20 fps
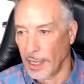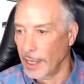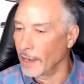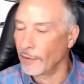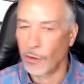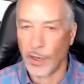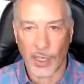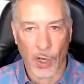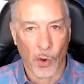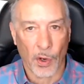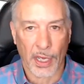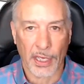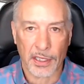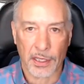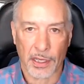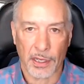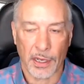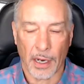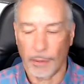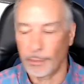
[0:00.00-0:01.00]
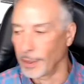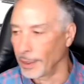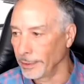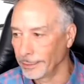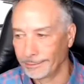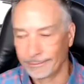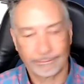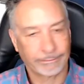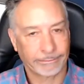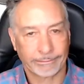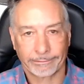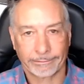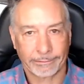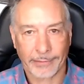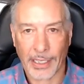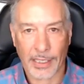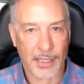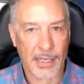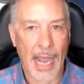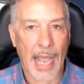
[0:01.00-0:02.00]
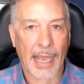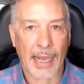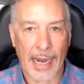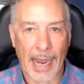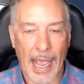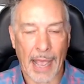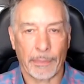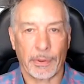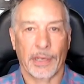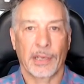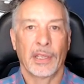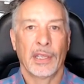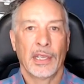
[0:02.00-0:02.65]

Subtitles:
If we don't get to the number, it's not going to happen.